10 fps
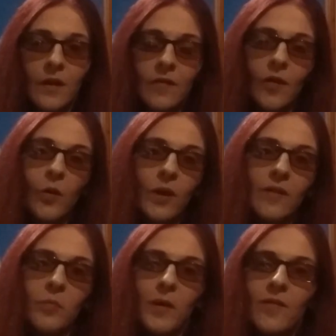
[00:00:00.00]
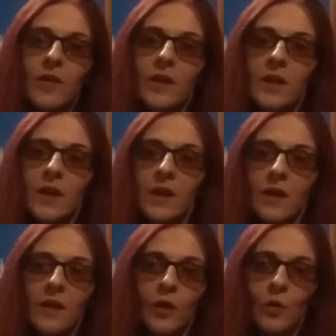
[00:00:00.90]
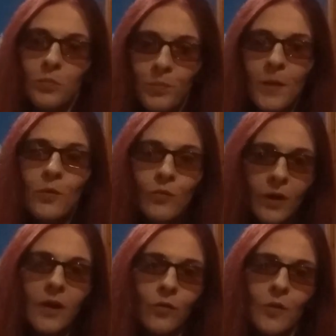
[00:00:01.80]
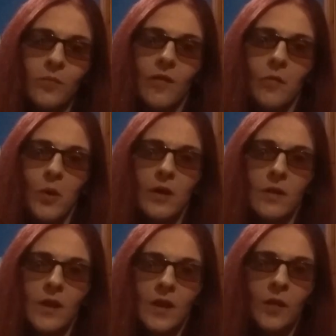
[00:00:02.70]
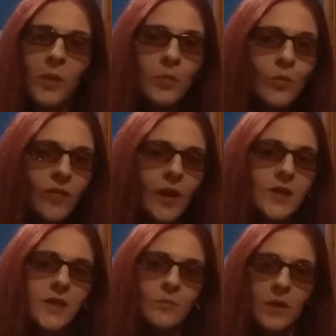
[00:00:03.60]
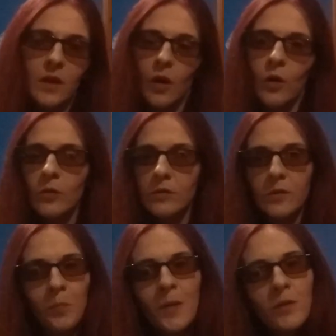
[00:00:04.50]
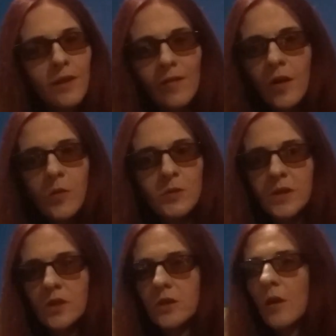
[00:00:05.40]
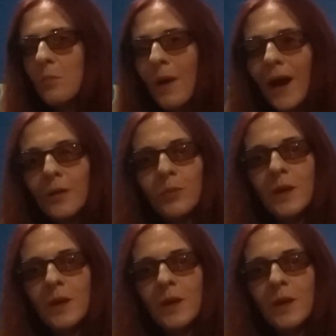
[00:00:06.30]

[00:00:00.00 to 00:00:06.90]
So it's basically, people running groups as well. Like people will say to me, oh, the people that signed the petition are bad